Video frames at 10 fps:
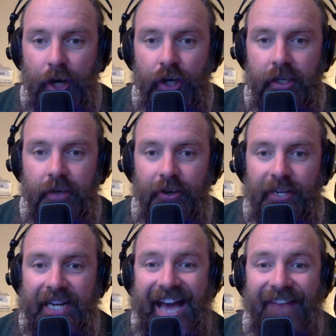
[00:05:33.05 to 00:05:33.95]
hoodie on
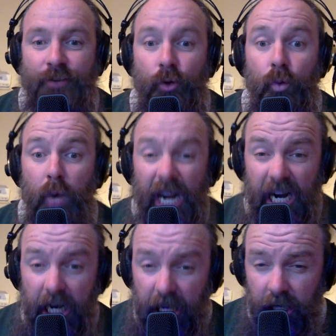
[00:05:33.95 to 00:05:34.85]
and I have to
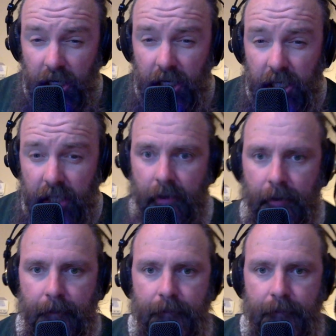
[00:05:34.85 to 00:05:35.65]
run,